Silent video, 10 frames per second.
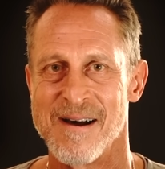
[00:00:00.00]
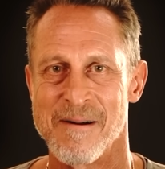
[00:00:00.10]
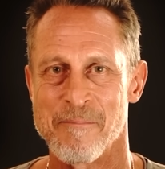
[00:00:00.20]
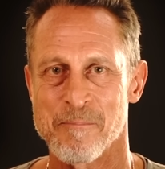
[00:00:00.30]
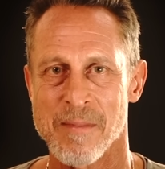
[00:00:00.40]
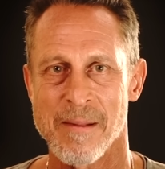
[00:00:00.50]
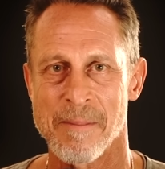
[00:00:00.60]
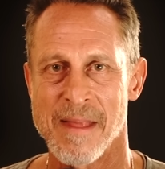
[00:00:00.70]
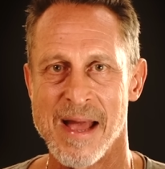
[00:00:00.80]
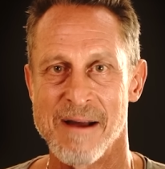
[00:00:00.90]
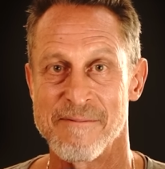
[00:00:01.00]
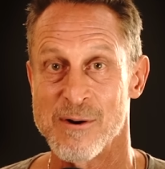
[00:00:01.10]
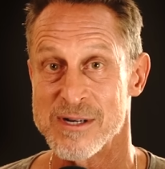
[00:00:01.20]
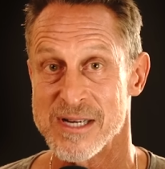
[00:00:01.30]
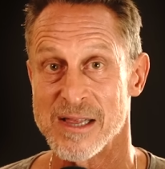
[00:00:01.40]
Um, uh,
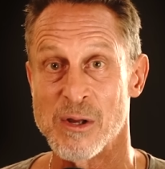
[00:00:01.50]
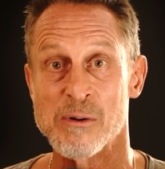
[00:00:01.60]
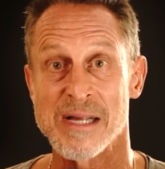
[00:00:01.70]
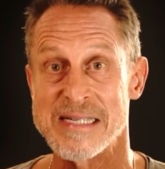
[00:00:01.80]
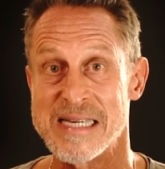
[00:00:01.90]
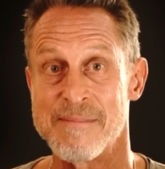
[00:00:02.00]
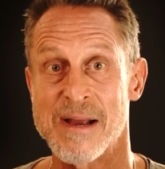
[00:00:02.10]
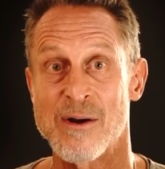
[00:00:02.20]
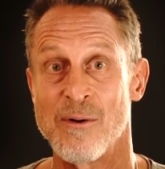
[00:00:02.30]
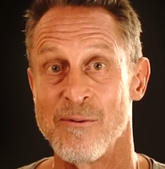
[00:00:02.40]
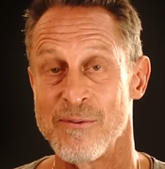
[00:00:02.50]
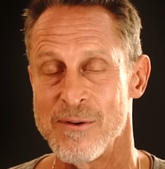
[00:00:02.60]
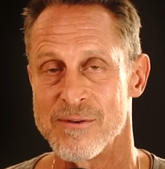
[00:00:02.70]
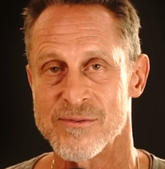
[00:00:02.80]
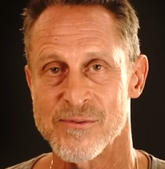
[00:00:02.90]
focus on low glycemic whole
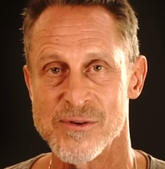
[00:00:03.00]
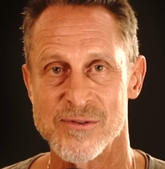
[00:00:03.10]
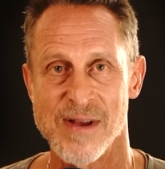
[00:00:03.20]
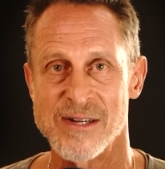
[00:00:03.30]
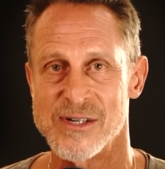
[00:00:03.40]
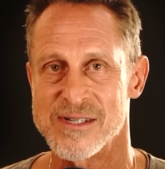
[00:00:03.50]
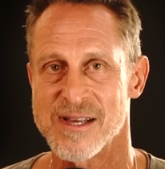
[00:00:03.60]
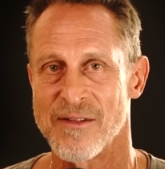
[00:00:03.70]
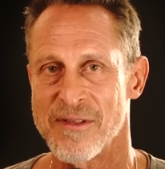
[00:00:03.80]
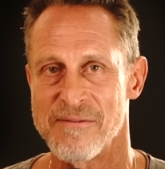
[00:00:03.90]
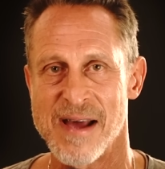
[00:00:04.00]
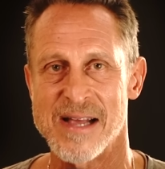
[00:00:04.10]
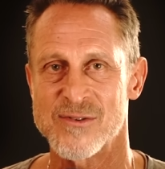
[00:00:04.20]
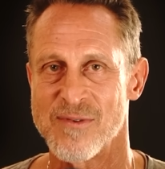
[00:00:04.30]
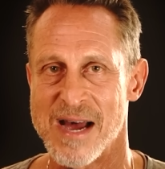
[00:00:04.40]
foods, fruits, veggies, healthy
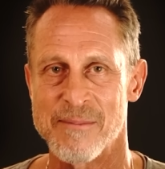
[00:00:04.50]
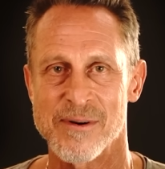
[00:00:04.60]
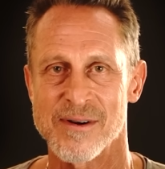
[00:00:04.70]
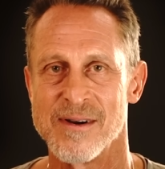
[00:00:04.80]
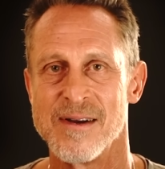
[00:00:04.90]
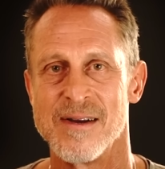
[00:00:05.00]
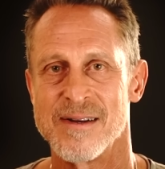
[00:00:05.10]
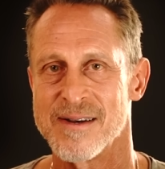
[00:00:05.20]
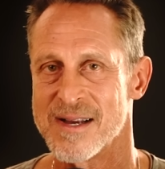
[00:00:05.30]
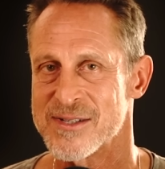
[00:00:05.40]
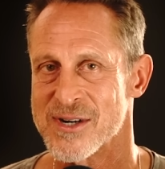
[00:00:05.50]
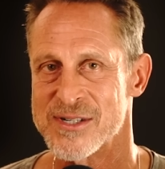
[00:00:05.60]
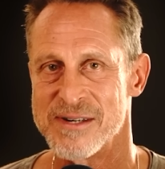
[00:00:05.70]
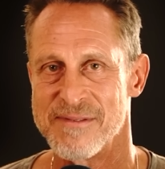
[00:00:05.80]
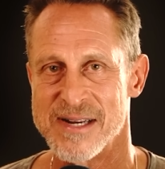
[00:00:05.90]
fats, fiber, non
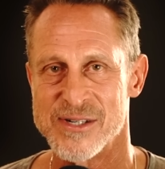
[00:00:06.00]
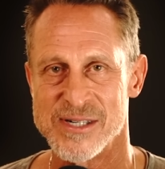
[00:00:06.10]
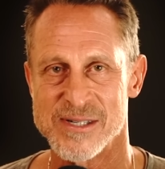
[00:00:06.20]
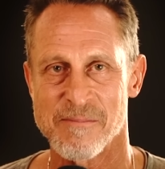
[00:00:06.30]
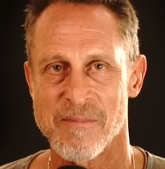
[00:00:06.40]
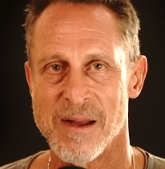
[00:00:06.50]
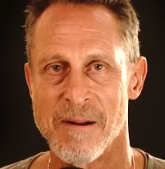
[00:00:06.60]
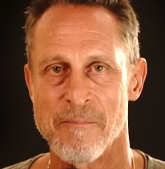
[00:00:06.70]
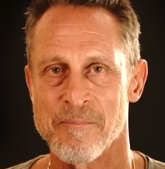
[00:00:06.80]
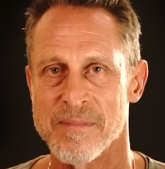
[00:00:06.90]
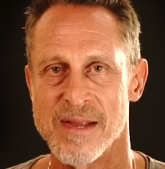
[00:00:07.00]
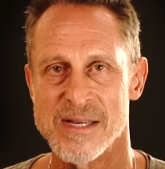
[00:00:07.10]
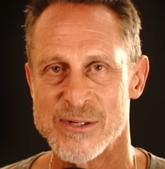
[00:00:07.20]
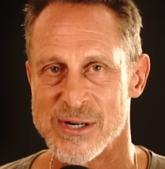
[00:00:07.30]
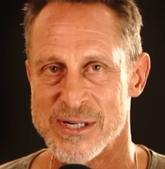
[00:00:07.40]
starchy veggies, um,
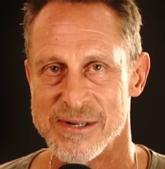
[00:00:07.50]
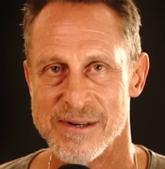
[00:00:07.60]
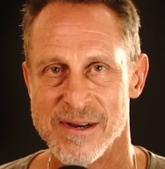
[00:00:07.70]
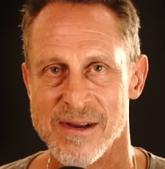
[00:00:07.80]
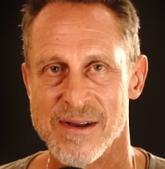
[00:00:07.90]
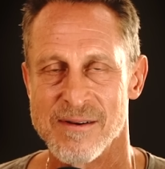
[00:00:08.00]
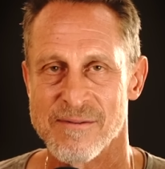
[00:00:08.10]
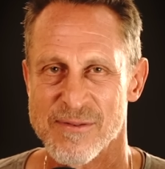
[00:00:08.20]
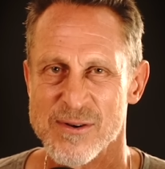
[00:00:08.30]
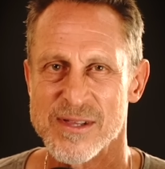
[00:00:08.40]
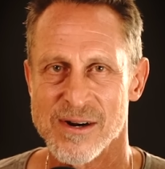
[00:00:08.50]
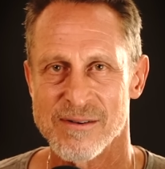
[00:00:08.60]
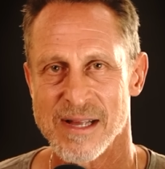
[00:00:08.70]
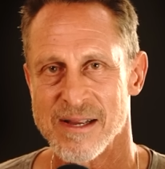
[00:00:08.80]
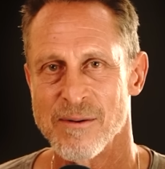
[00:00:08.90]
non starchy fruit that
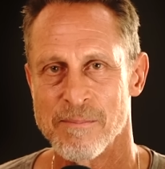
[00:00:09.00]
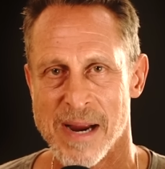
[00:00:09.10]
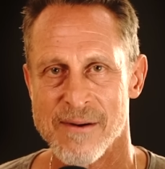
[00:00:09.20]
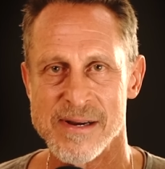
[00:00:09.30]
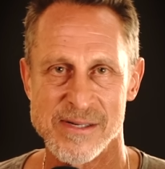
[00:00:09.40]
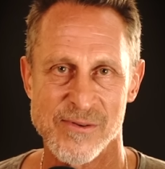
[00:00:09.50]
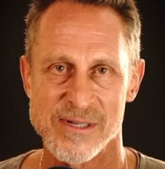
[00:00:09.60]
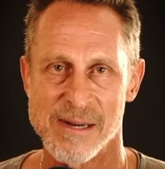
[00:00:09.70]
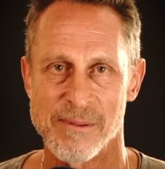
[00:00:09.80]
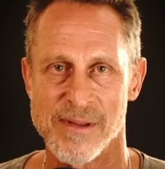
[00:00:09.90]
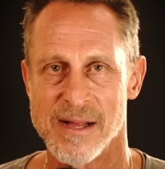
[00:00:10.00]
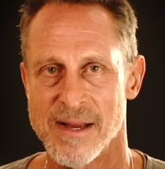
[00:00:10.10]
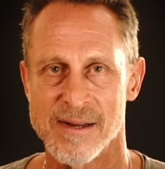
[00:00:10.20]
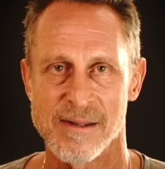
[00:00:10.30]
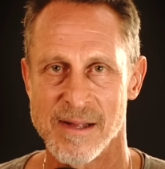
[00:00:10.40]
are like you know berries, for example, not
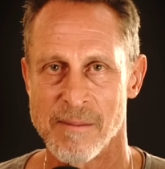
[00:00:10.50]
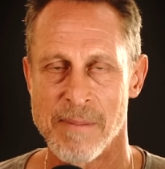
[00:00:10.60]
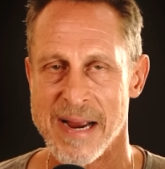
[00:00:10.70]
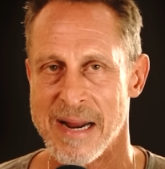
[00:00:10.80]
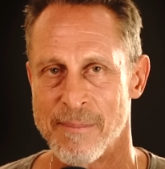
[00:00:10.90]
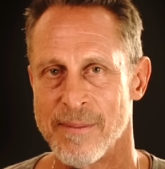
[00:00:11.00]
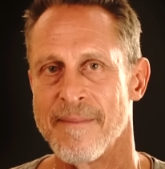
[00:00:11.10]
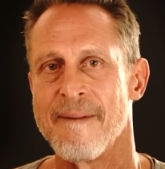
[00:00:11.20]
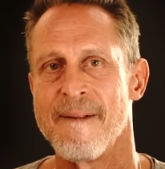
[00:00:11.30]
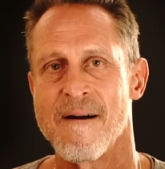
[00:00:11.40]
like a lot of pineapple.